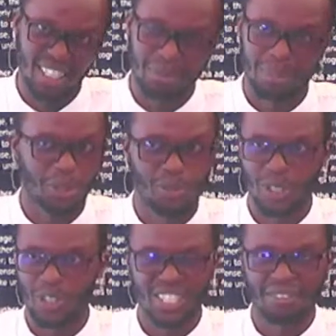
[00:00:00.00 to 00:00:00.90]
because we
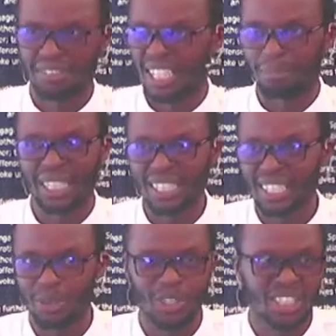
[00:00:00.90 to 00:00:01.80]
don't have the
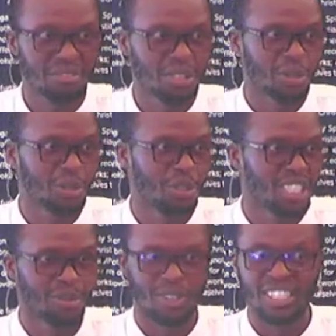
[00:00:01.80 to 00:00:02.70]
ability, we don't have the
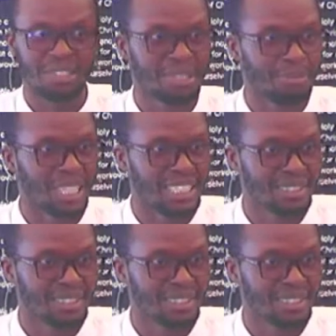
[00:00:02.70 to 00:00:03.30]
authority, we don't have the money.